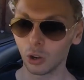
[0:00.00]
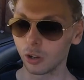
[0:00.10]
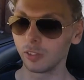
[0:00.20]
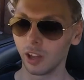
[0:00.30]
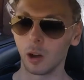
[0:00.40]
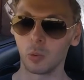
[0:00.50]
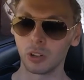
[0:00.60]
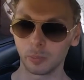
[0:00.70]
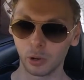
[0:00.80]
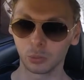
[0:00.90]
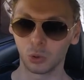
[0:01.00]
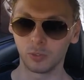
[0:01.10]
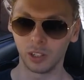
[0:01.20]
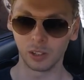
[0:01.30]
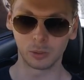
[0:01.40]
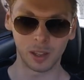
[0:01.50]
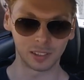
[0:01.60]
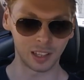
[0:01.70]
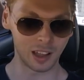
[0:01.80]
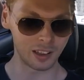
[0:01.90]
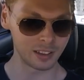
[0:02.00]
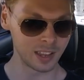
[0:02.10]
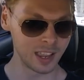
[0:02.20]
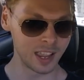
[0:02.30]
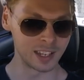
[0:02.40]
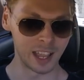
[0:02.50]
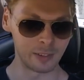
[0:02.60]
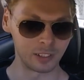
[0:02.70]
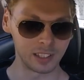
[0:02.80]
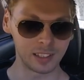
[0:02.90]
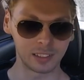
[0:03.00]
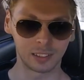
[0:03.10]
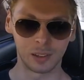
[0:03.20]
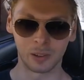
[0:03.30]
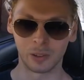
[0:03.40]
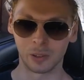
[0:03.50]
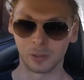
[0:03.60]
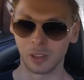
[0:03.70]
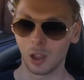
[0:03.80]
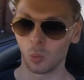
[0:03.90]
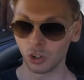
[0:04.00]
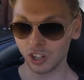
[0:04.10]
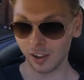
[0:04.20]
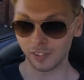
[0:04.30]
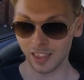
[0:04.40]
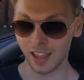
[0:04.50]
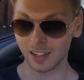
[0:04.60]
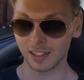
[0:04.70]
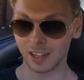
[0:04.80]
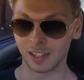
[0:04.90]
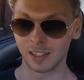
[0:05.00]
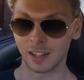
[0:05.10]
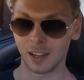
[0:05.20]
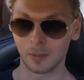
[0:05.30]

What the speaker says: Hopefully, I want to post more videos about this car and everything. So watch out for that, and